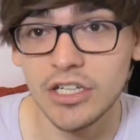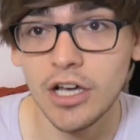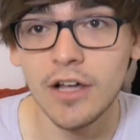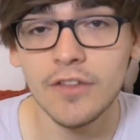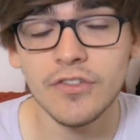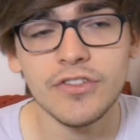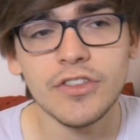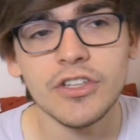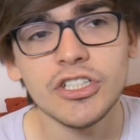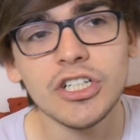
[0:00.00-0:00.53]

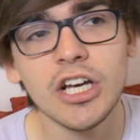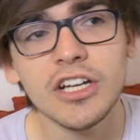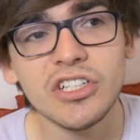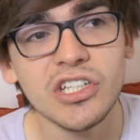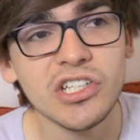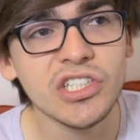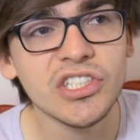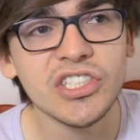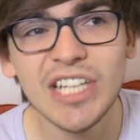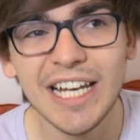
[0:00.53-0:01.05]
dance, the
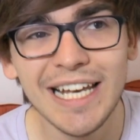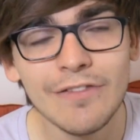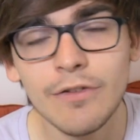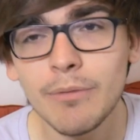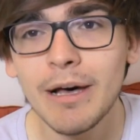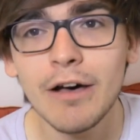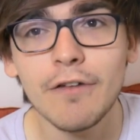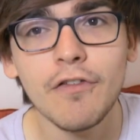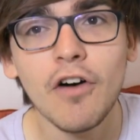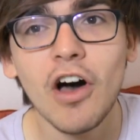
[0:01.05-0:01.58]
judges still have
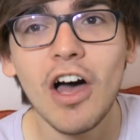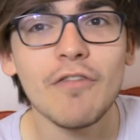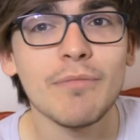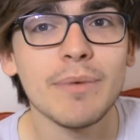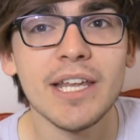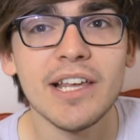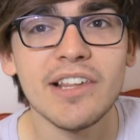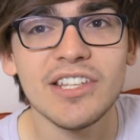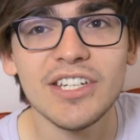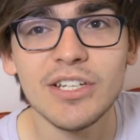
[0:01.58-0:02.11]
about 5
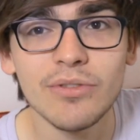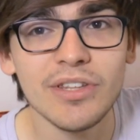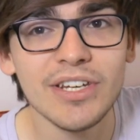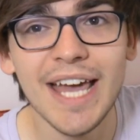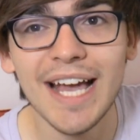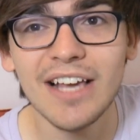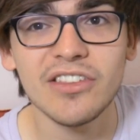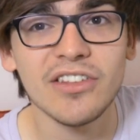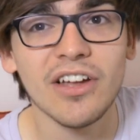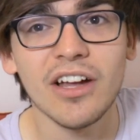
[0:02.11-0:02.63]
minutes until the
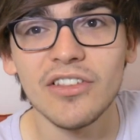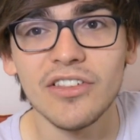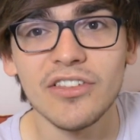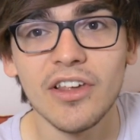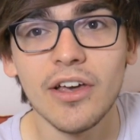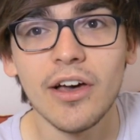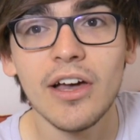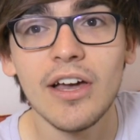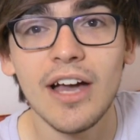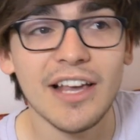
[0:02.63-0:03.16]
next
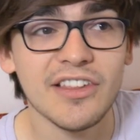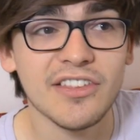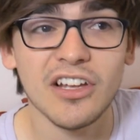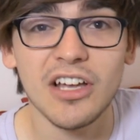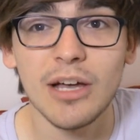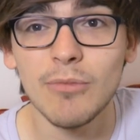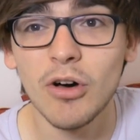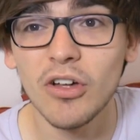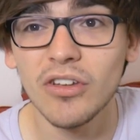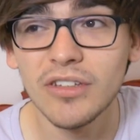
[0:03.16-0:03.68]
dancer has to
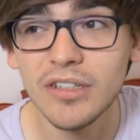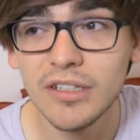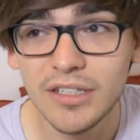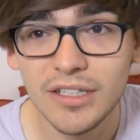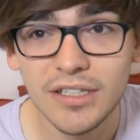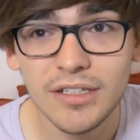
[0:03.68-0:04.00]
come on.